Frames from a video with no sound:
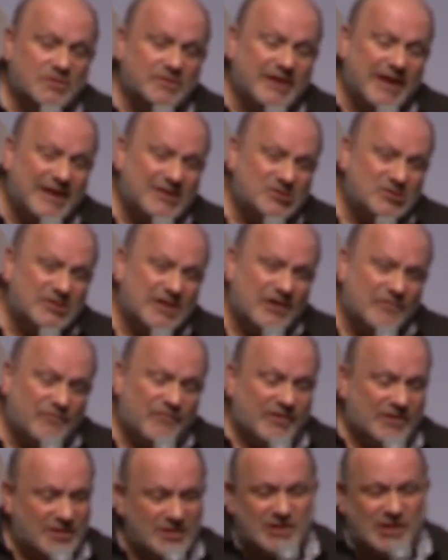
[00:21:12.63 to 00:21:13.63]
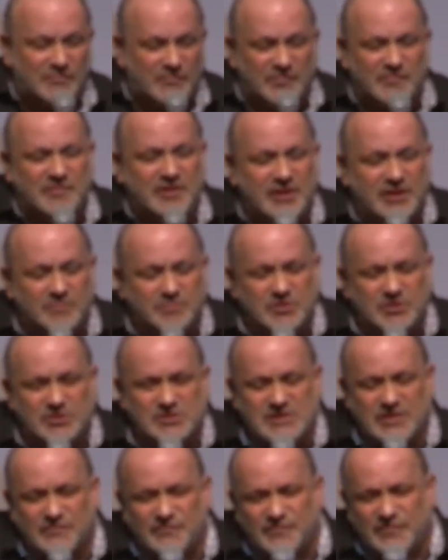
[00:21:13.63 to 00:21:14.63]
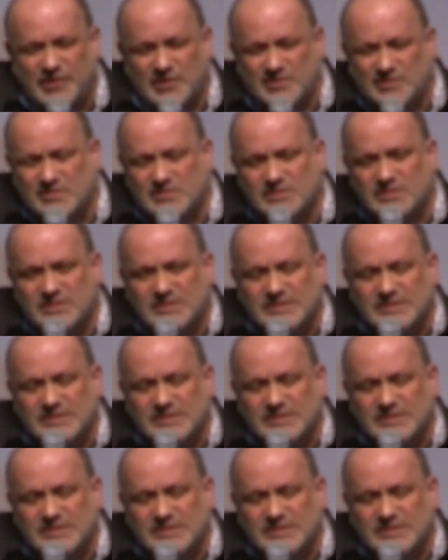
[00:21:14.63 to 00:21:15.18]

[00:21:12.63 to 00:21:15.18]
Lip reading: And actually, I fell in love with that because I felt,